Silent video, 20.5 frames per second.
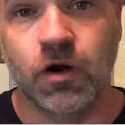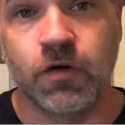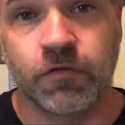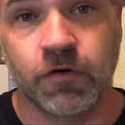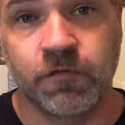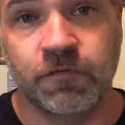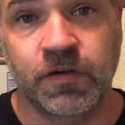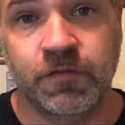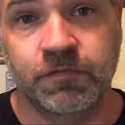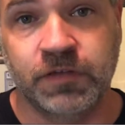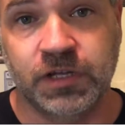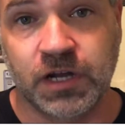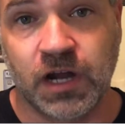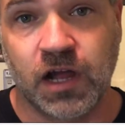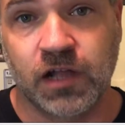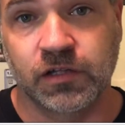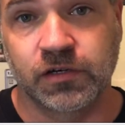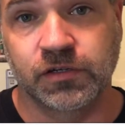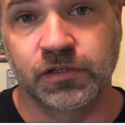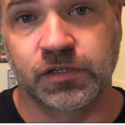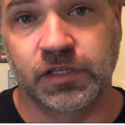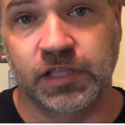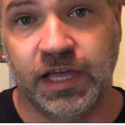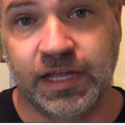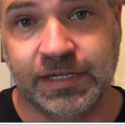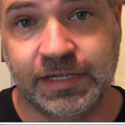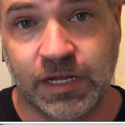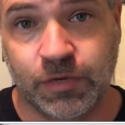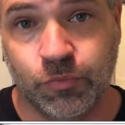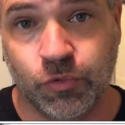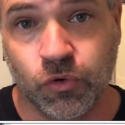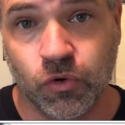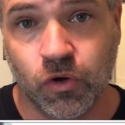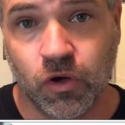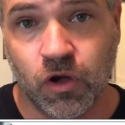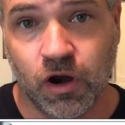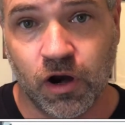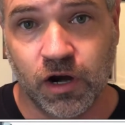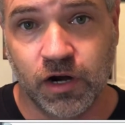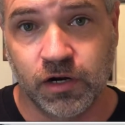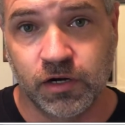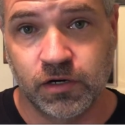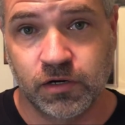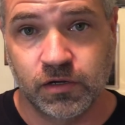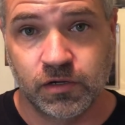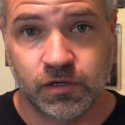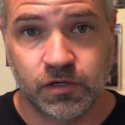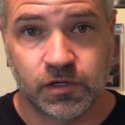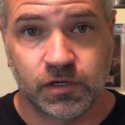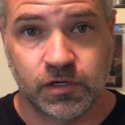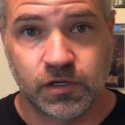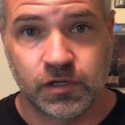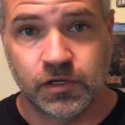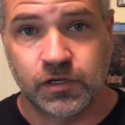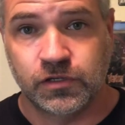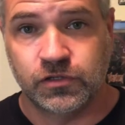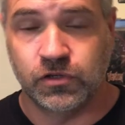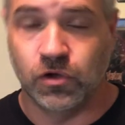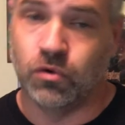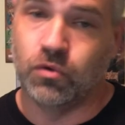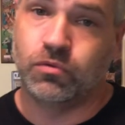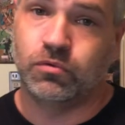for $50 of that Deadpool card. So